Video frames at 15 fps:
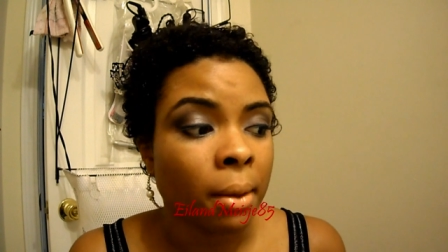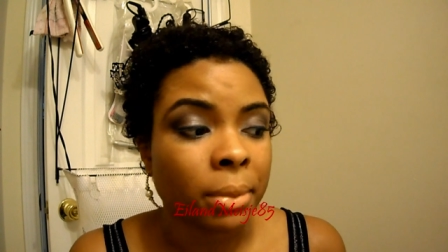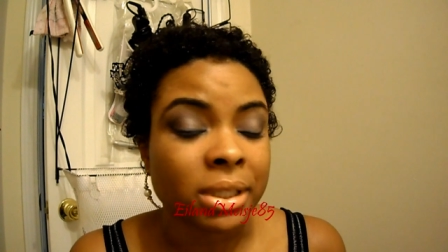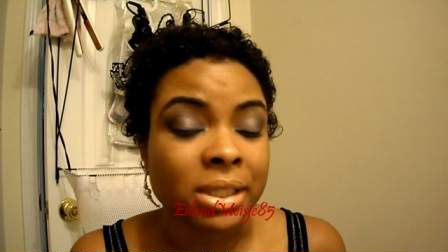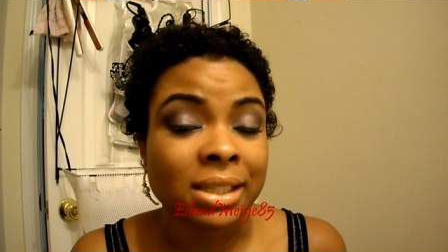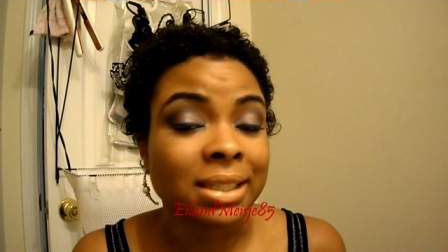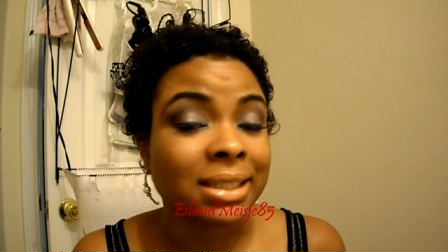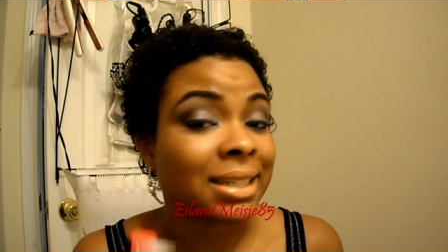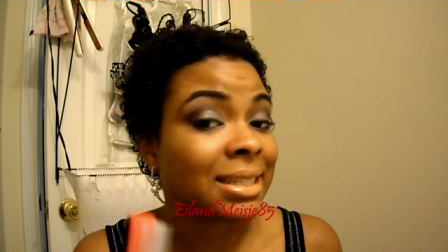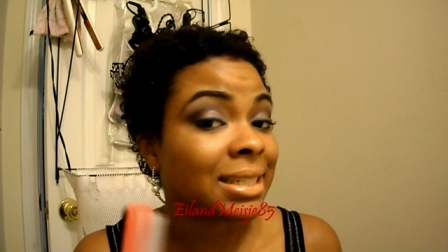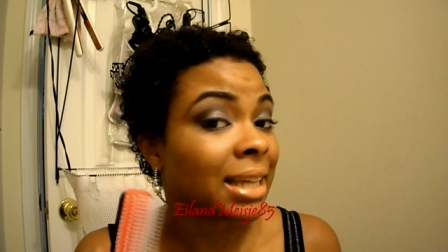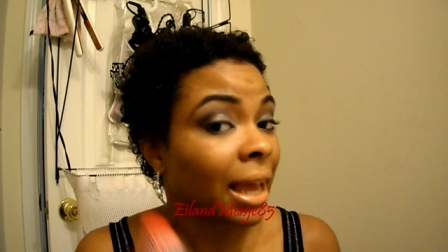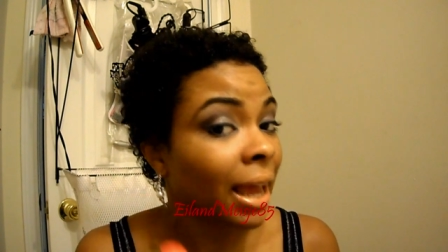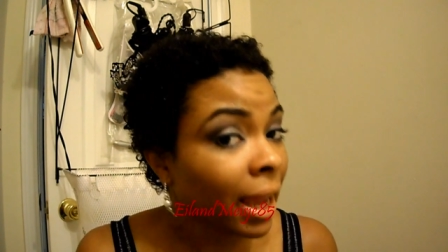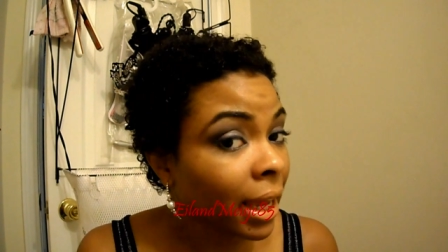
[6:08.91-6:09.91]
But
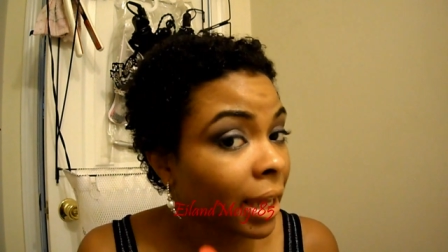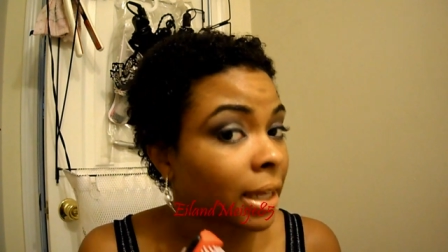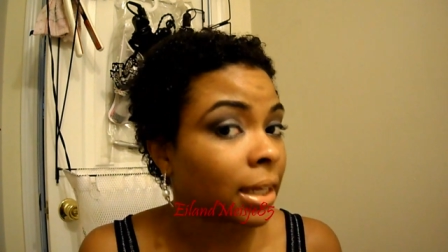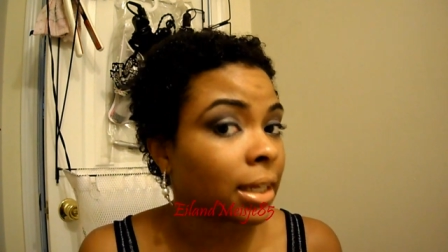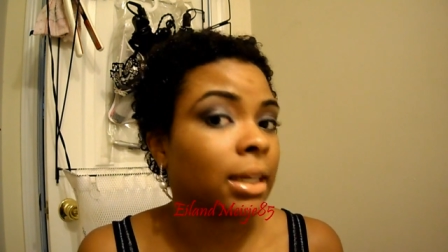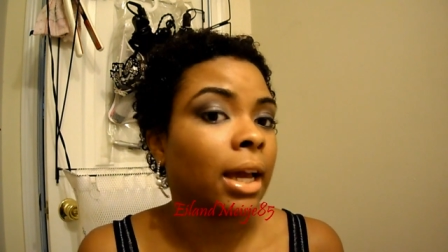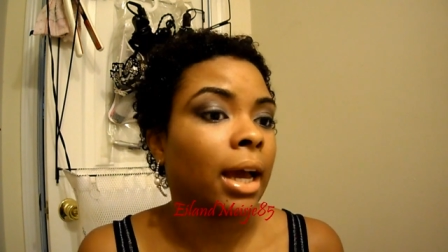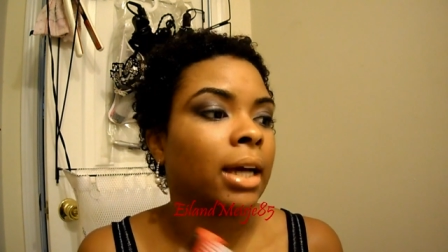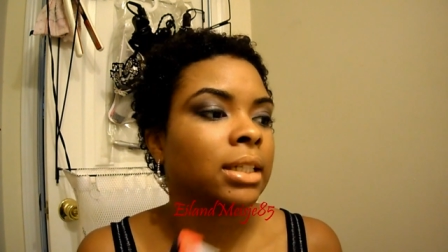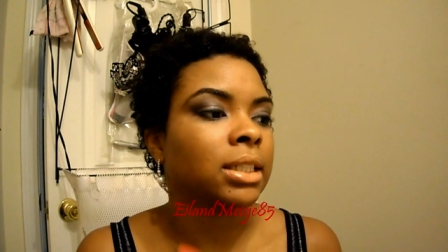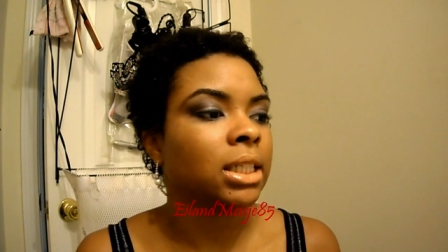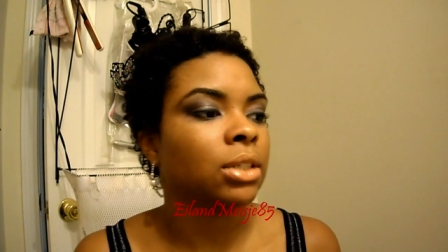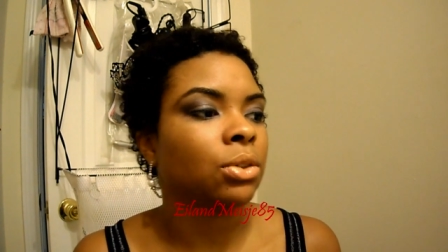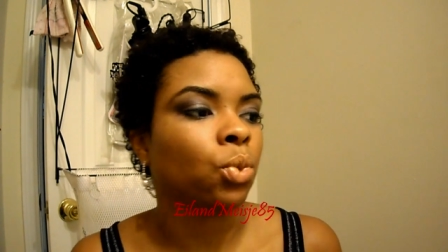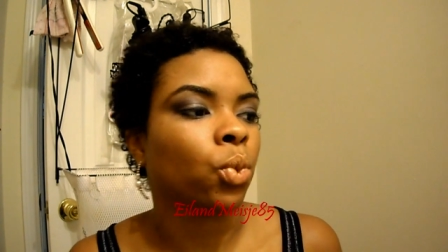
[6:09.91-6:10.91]
today, I
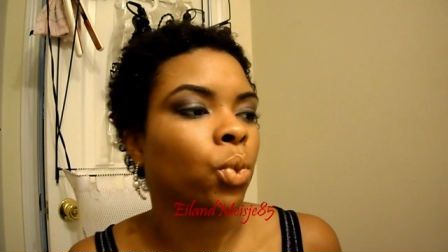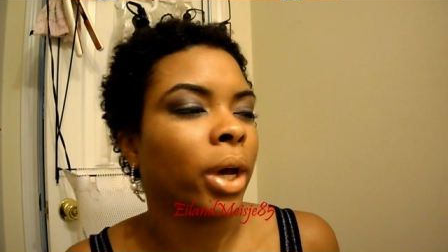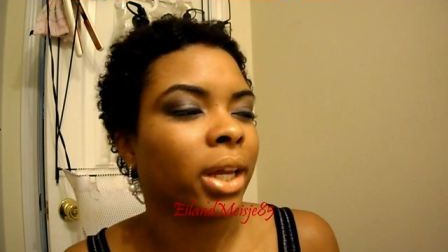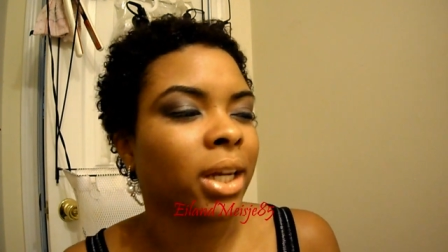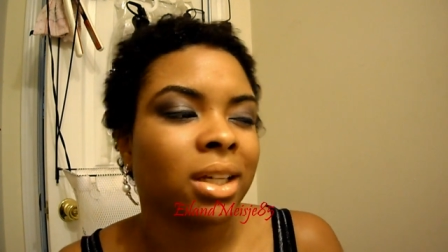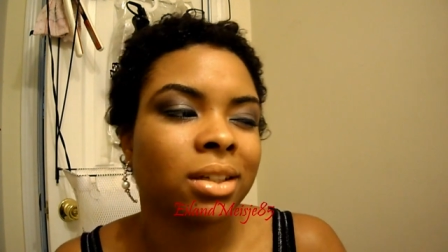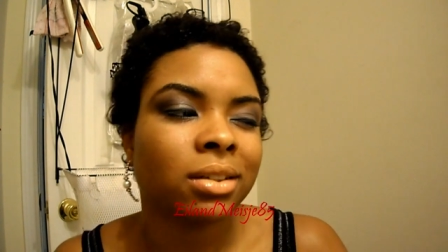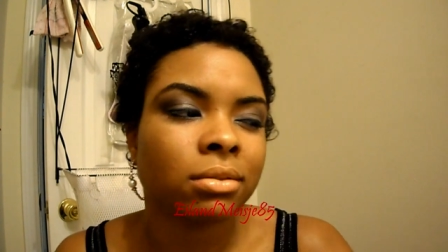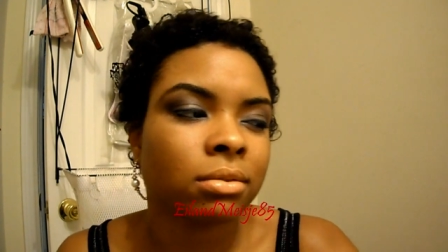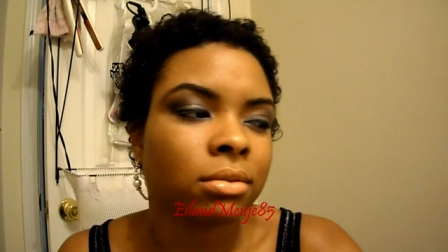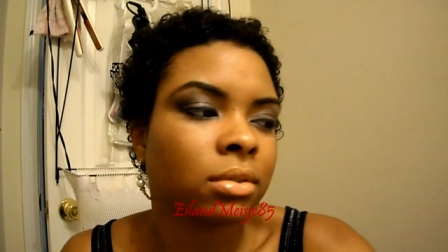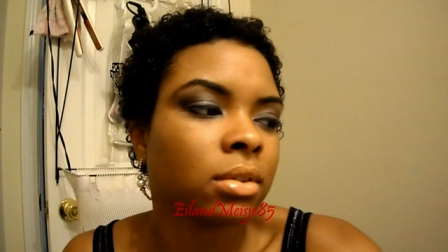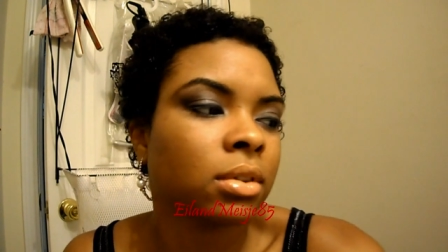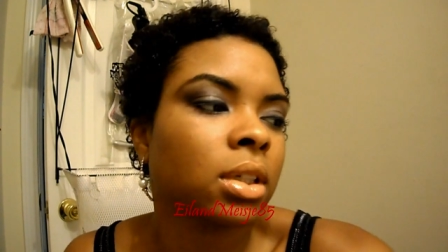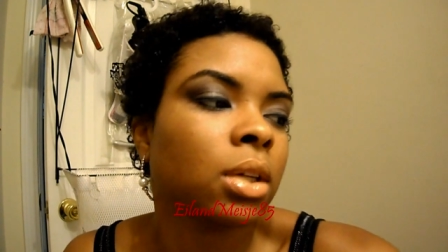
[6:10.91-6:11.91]
didn't wet it
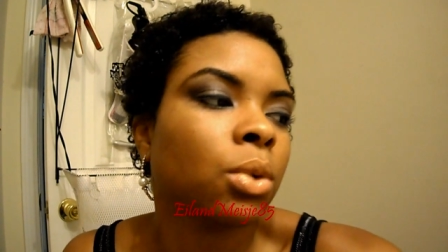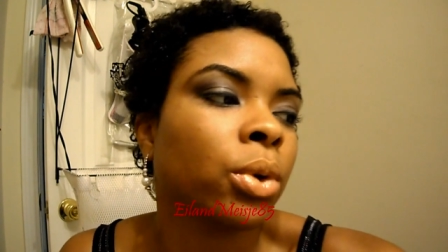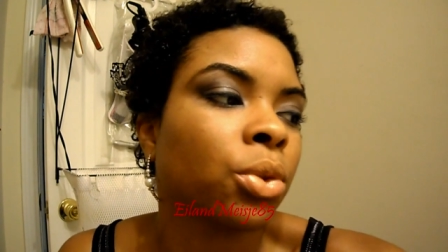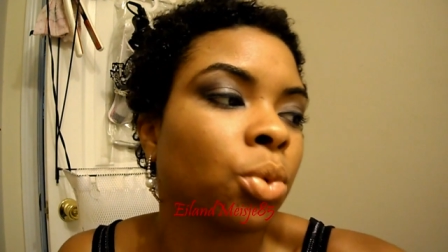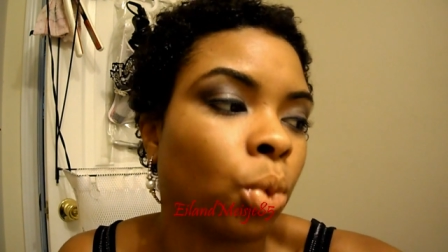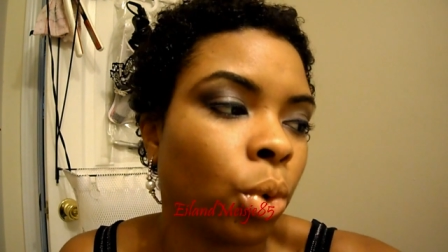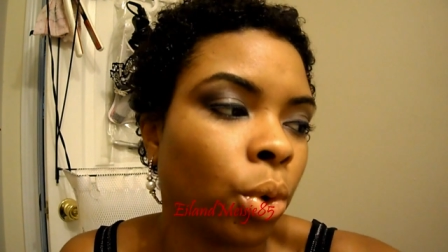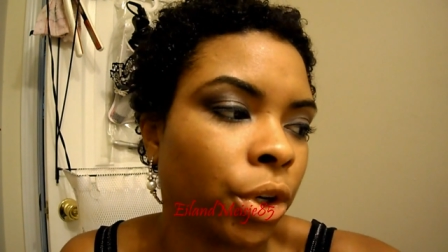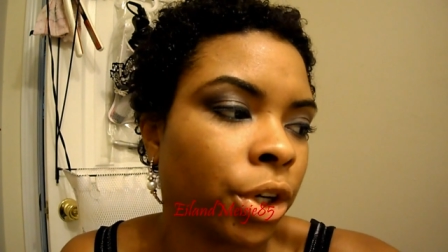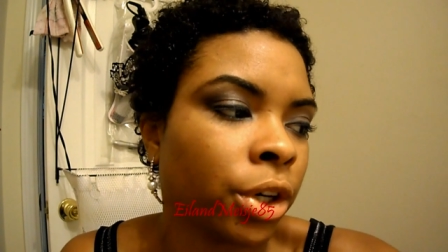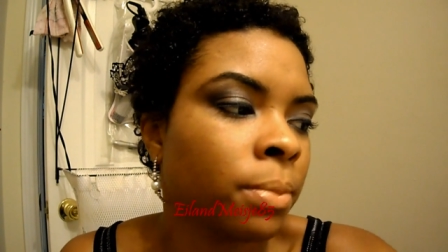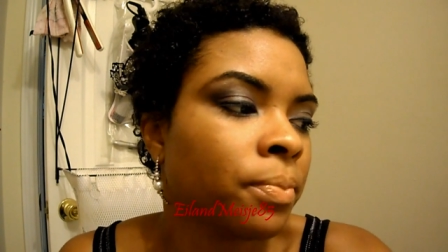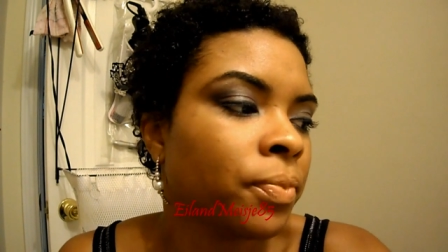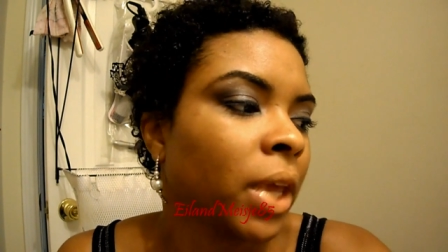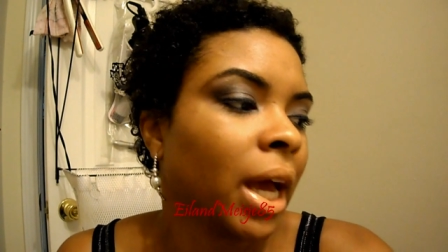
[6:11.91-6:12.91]
with water.